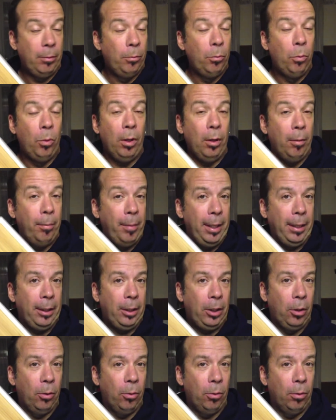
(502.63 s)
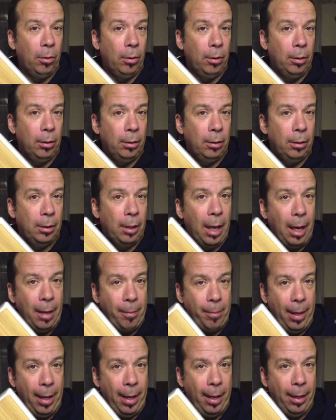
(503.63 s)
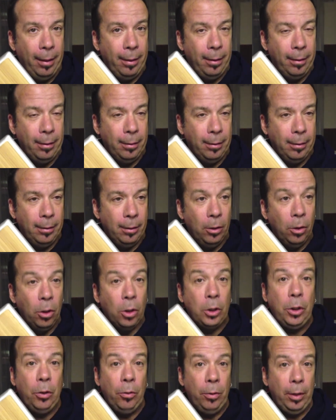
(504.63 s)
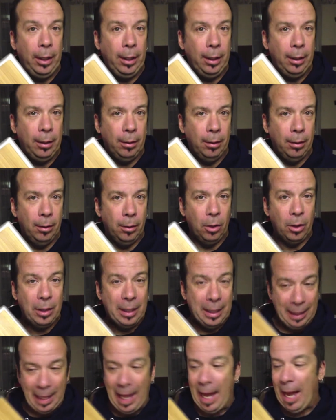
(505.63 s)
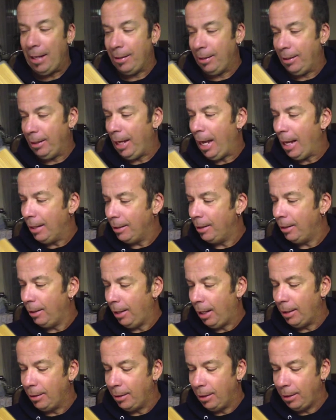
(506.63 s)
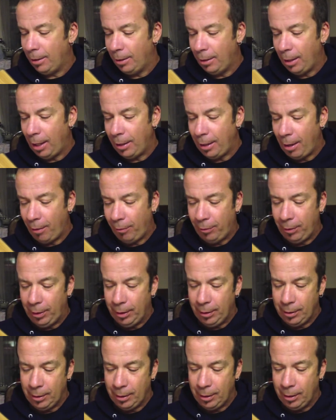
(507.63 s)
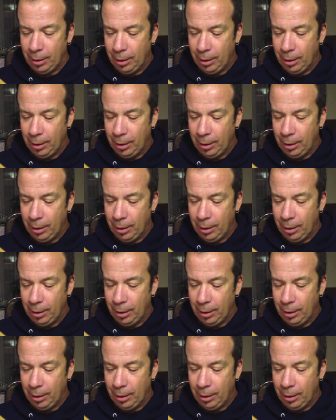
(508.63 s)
will make your iPad look unique, look classy, adds a definite